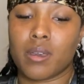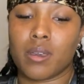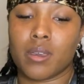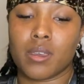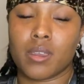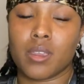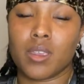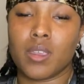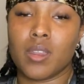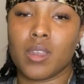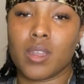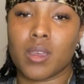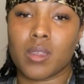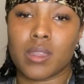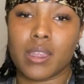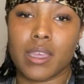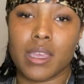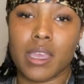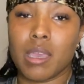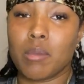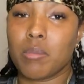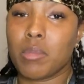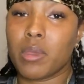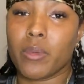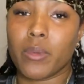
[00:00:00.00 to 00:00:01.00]
you know, they
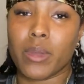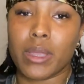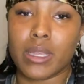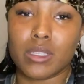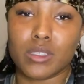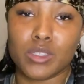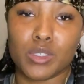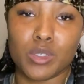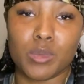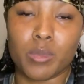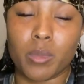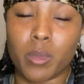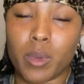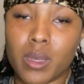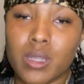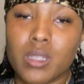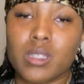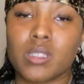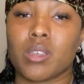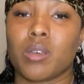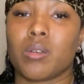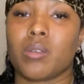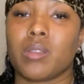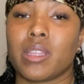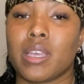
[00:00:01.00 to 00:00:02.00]
had been waiting 2
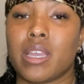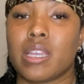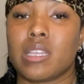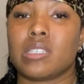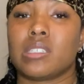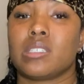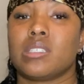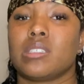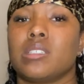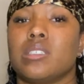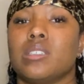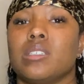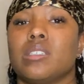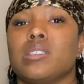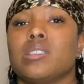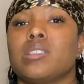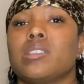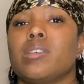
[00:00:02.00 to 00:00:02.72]
months on lashes.